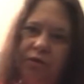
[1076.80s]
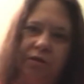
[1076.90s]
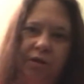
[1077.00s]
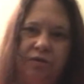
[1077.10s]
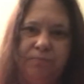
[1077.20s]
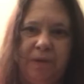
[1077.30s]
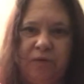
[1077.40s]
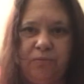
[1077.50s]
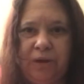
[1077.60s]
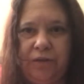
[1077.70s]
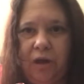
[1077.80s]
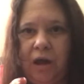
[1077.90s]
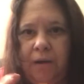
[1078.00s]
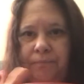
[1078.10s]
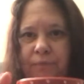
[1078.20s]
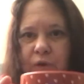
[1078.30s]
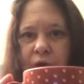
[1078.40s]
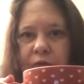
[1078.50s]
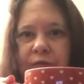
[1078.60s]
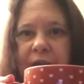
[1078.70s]
go to bed with
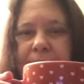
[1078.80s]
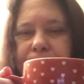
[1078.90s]
coffee.